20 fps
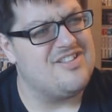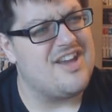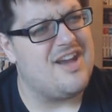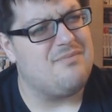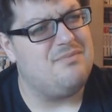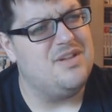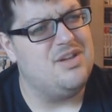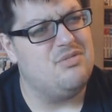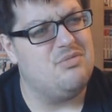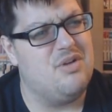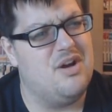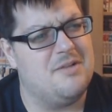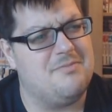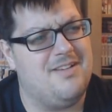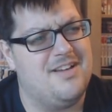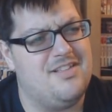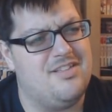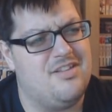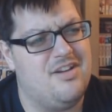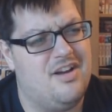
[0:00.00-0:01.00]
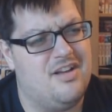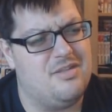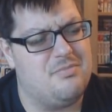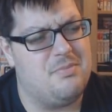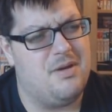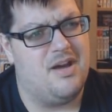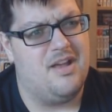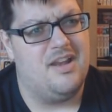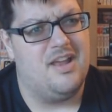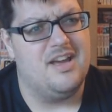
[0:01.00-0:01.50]
the Japanese workplace does,
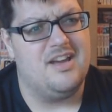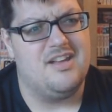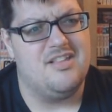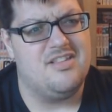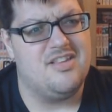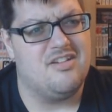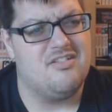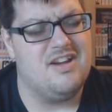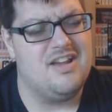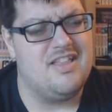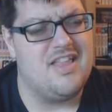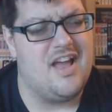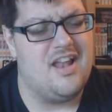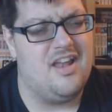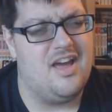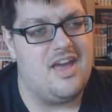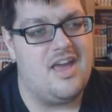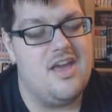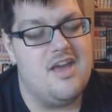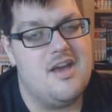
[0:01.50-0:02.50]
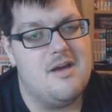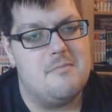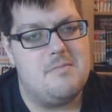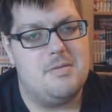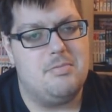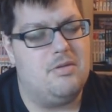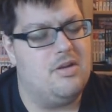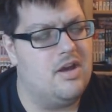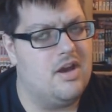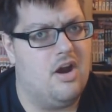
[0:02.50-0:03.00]
but like considering that like
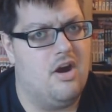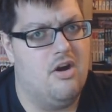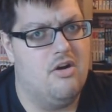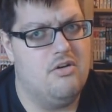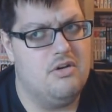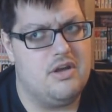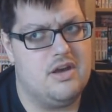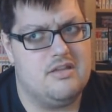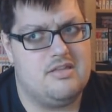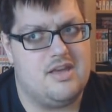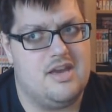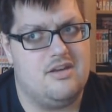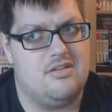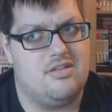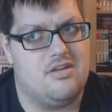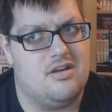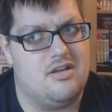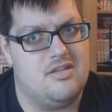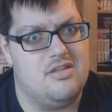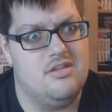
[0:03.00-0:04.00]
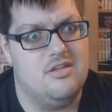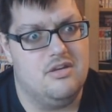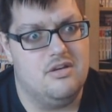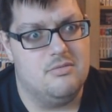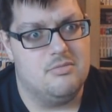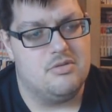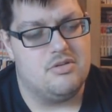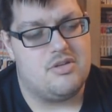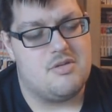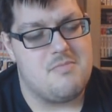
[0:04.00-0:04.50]
people like Oda takes
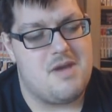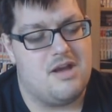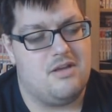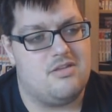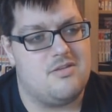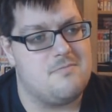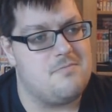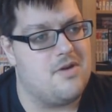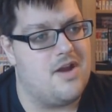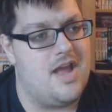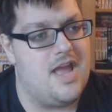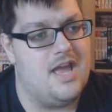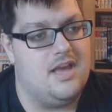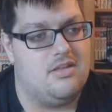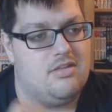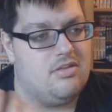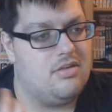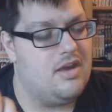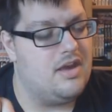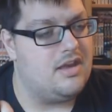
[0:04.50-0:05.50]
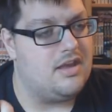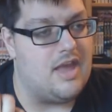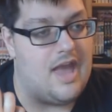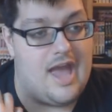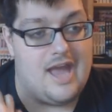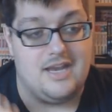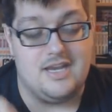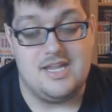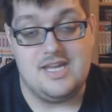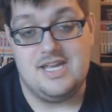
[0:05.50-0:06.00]
numerous amounts of breaks, like
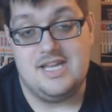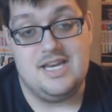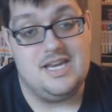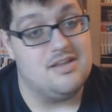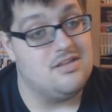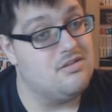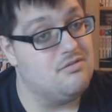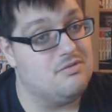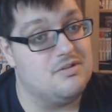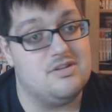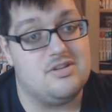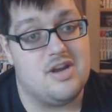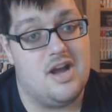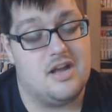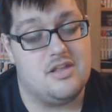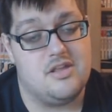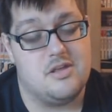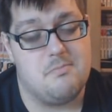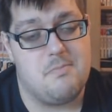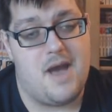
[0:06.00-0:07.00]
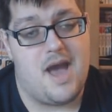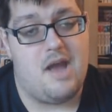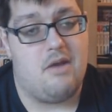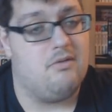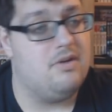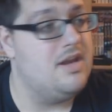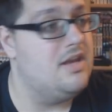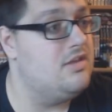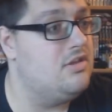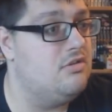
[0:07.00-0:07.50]
and he needs to recharge his
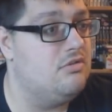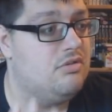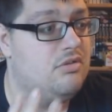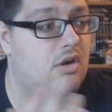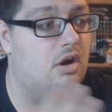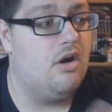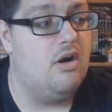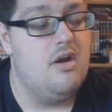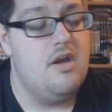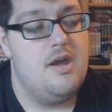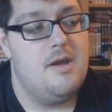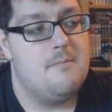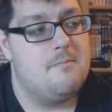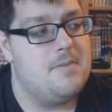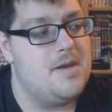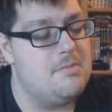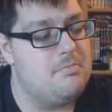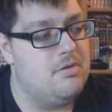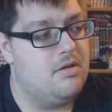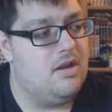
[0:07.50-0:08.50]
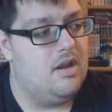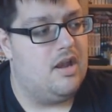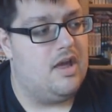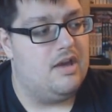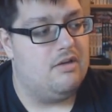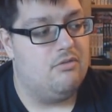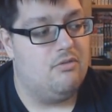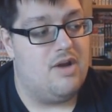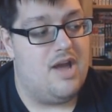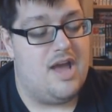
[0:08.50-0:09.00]
batteries. You've got people
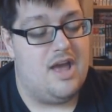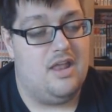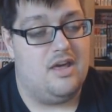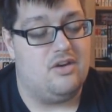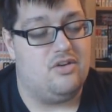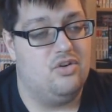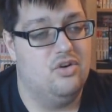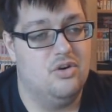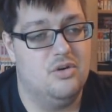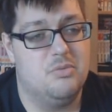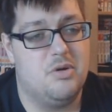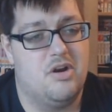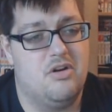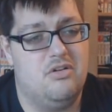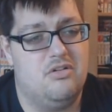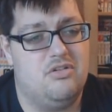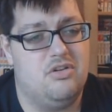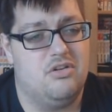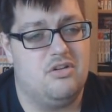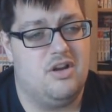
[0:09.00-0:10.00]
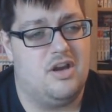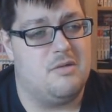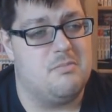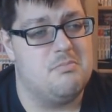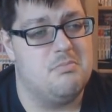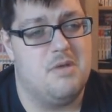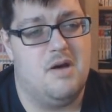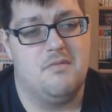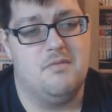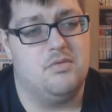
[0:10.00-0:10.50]
like where like Kubo took like
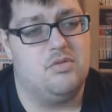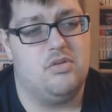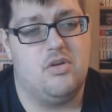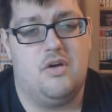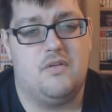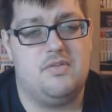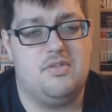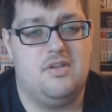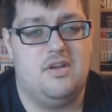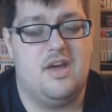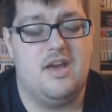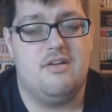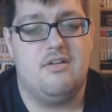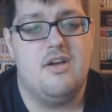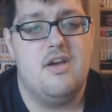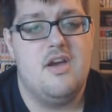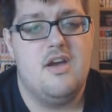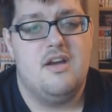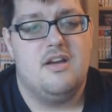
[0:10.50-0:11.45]
months off to like